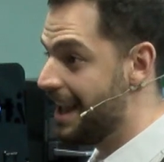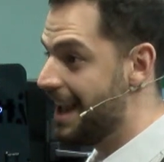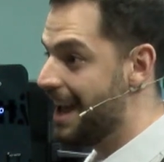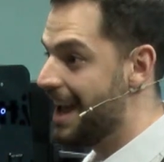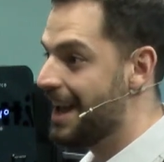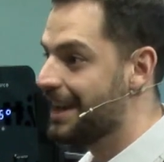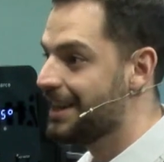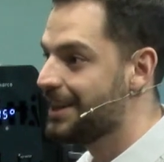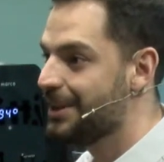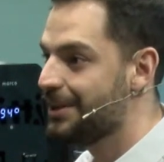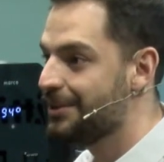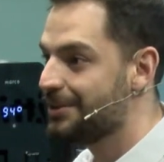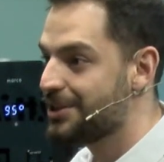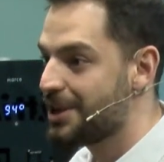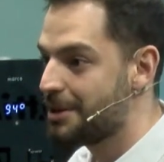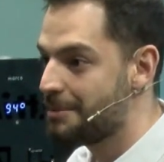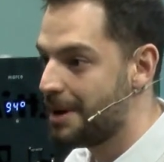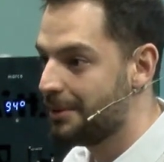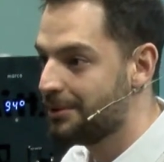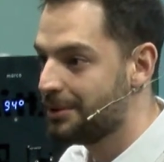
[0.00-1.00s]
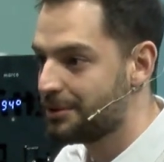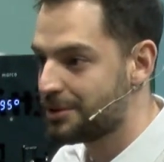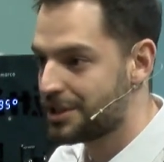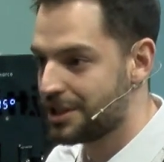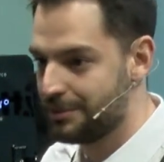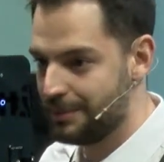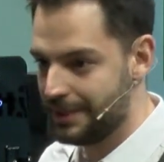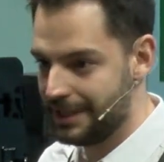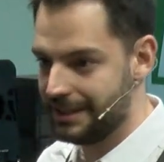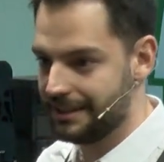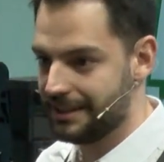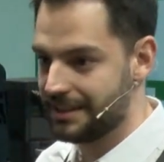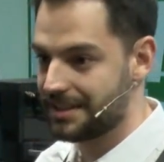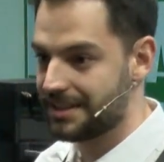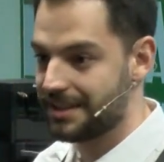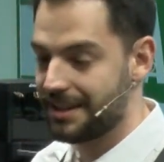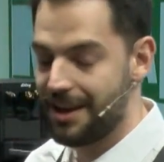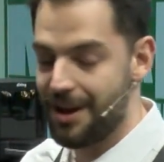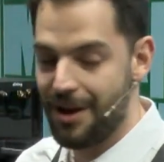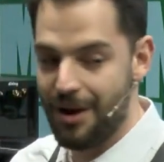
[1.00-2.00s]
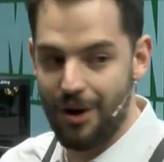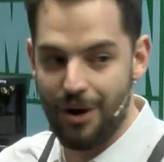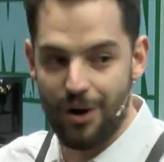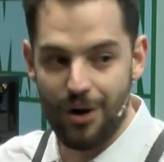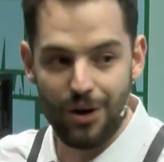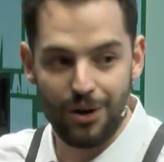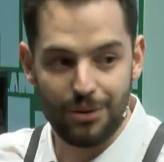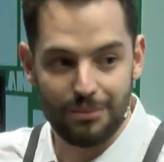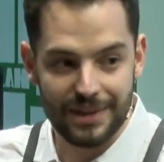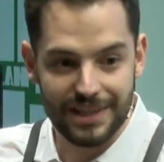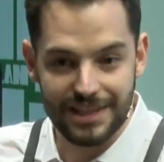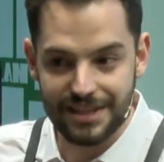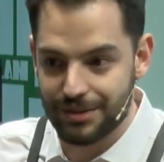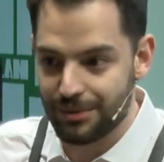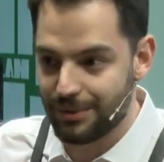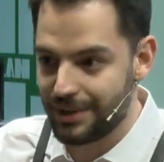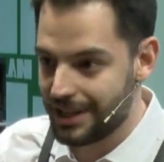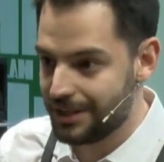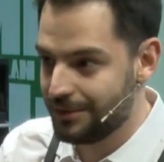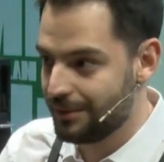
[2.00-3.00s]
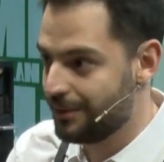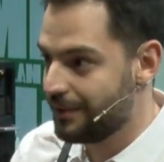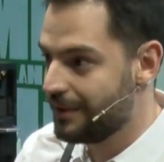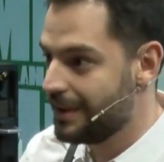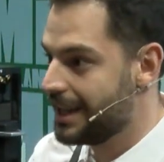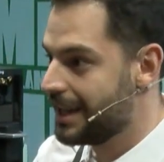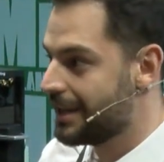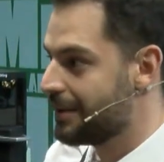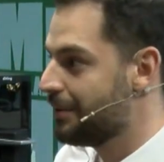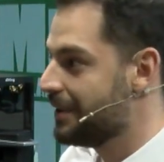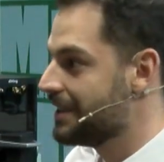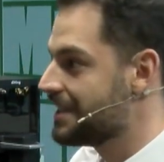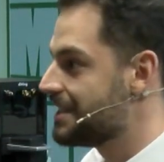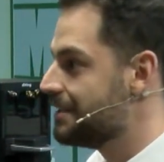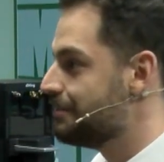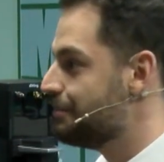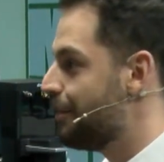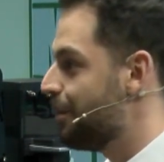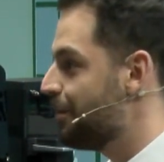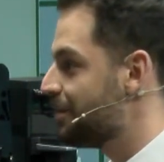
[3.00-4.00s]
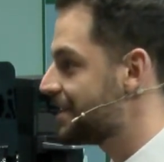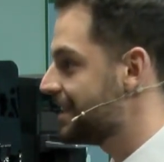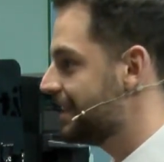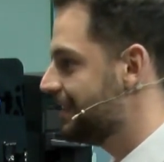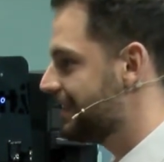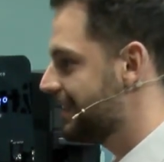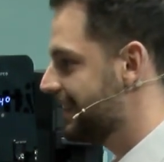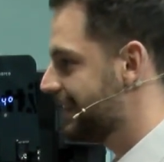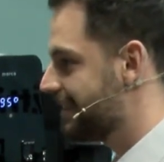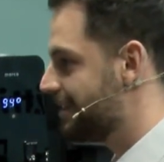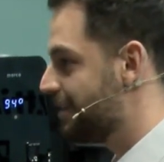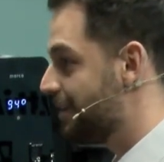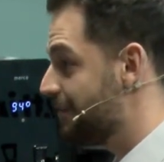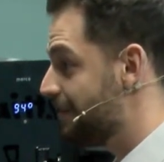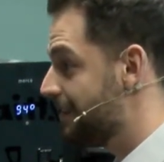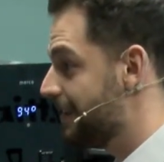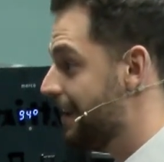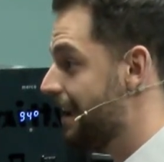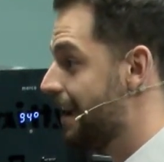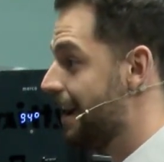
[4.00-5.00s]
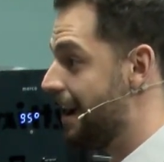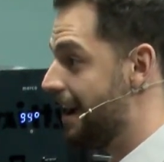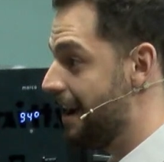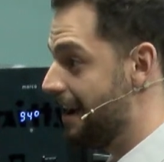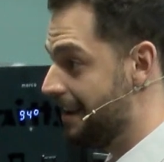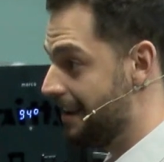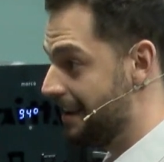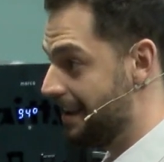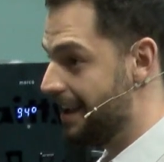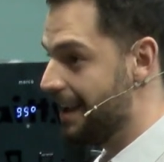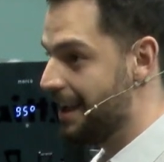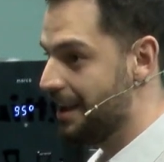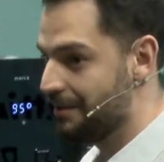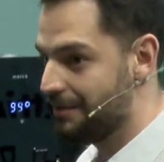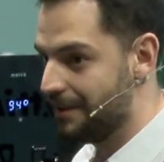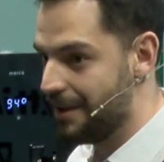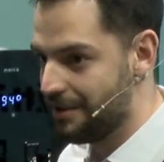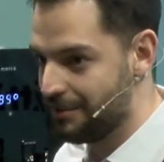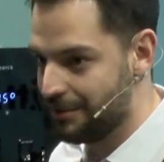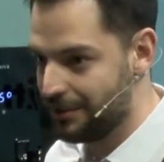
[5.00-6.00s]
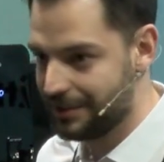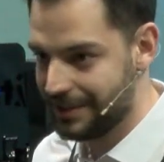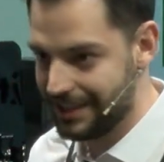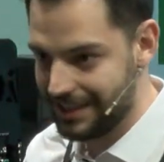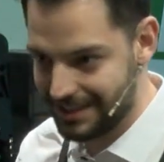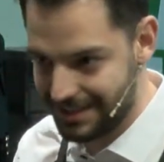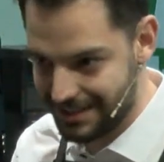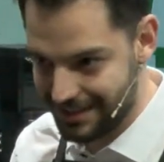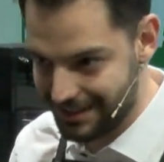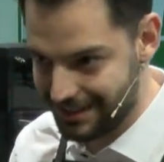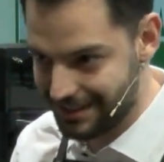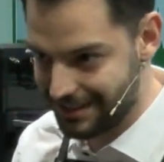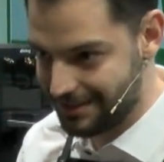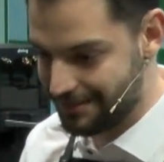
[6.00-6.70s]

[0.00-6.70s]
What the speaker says: and huge amount of sweetness all mixed together creates the most elegant coffee I have ever tasted.